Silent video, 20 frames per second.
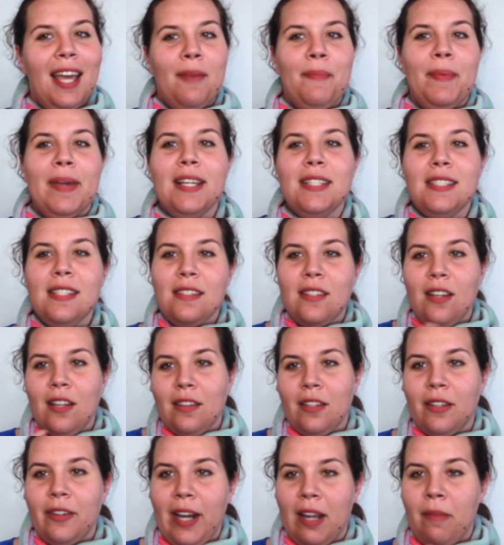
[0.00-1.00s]
And because it's
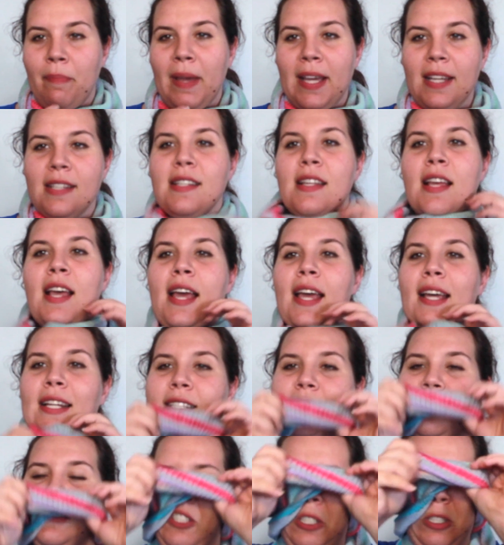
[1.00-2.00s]
got the grey base,
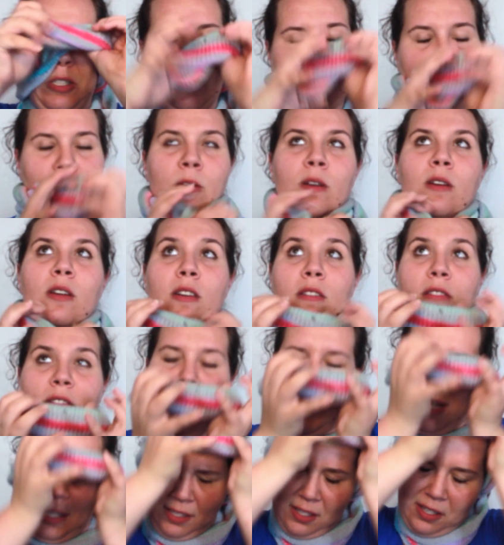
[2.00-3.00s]
it doesn't look
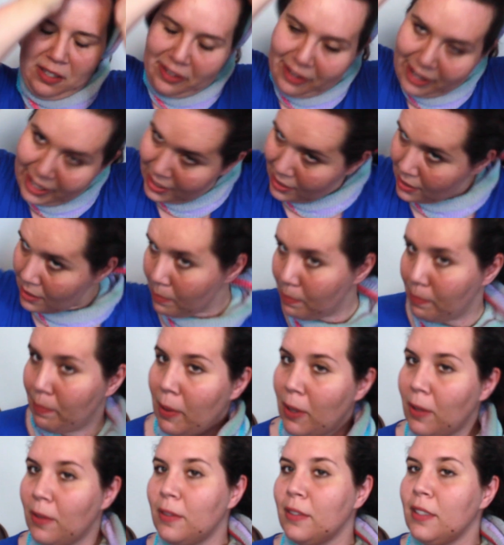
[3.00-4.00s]
quite so crazy
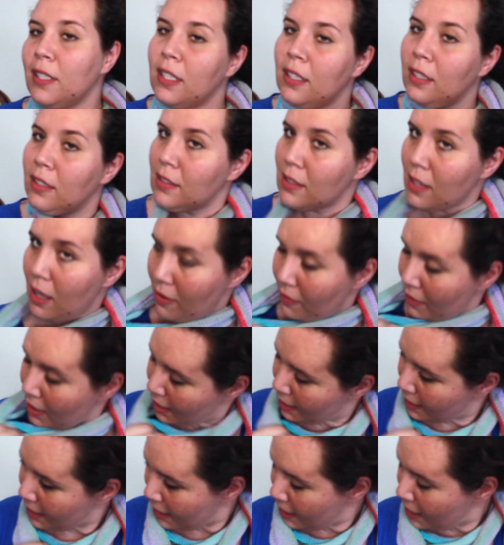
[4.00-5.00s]
bold scarf.
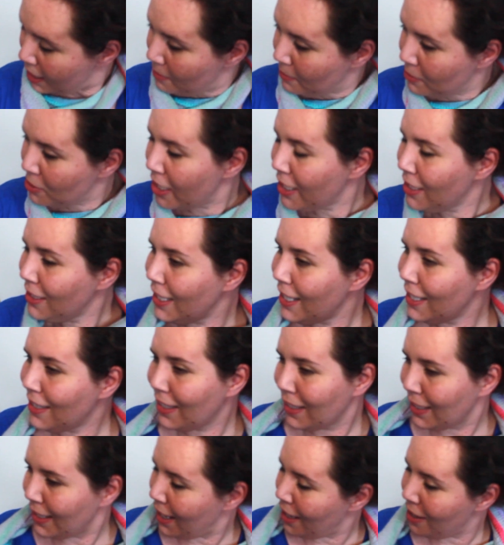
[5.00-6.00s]
I'm trying to
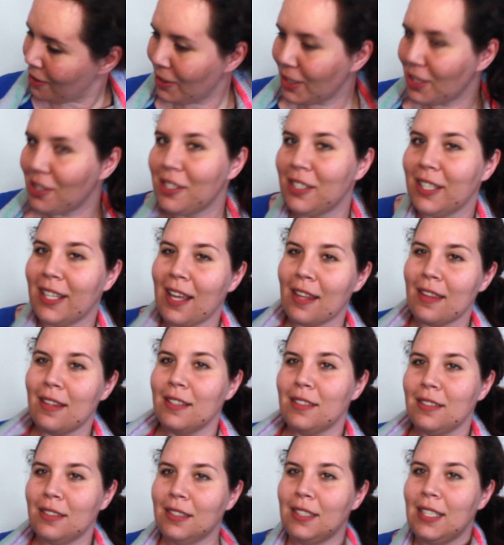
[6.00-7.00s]
get the courage
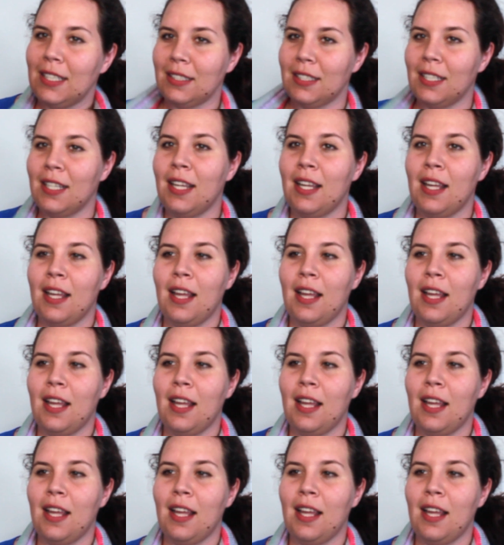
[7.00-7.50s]
together to knit